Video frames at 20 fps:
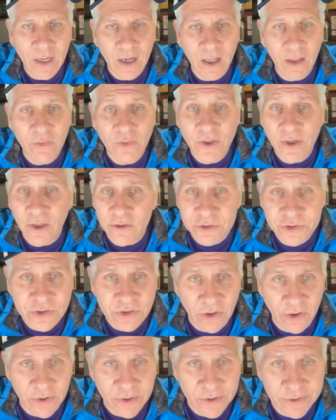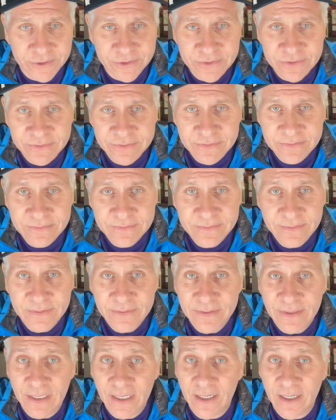The other starters,
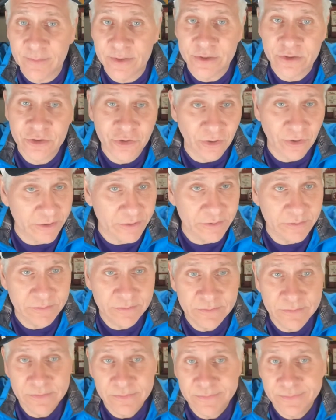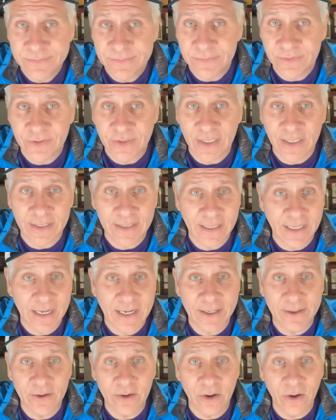struggle. You got a
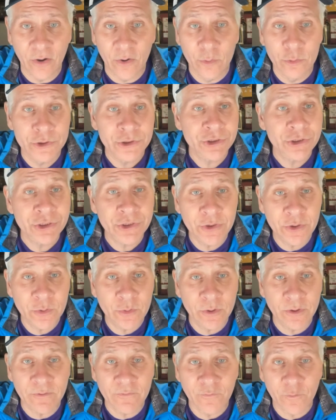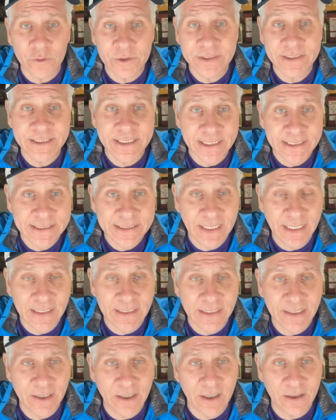guy 0-2 with a
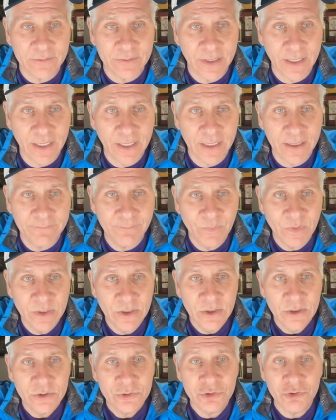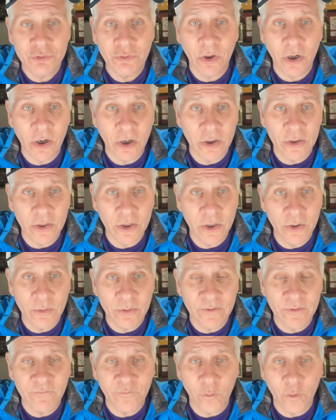4.68 ERA. Drew Harlow
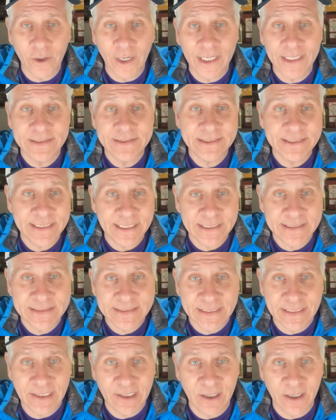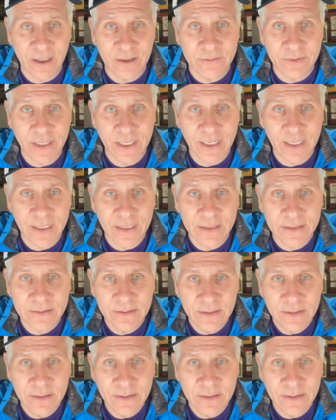with a 4.86 ERA.